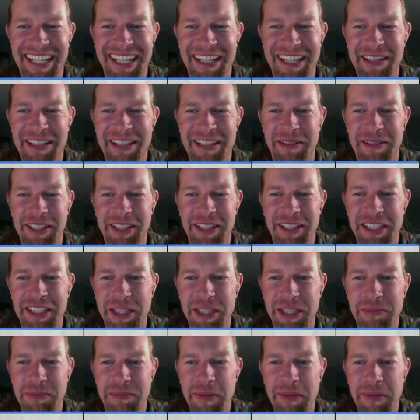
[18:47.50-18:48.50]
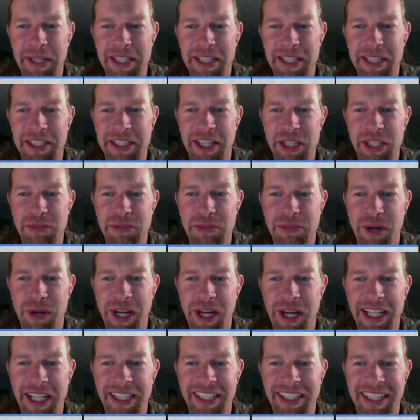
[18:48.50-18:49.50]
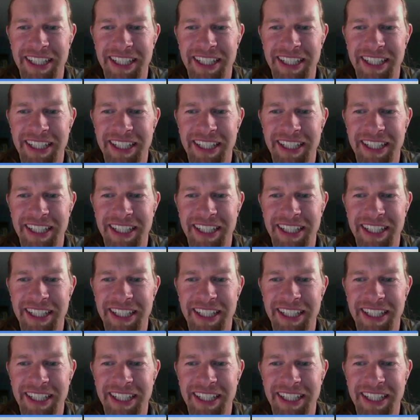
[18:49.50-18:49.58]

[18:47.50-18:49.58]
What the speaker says: Lisa says, maybe it's us, Bren.